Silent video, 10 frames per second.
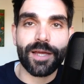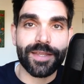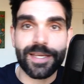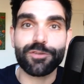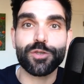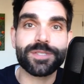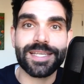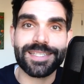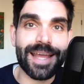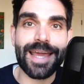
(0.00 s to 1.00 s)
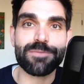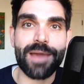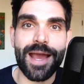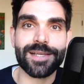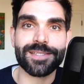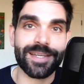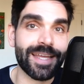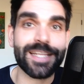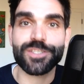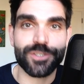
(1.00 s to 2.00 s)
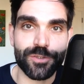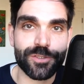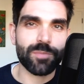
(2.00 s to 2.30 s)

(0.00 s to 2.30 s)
and they've used this name as an insult.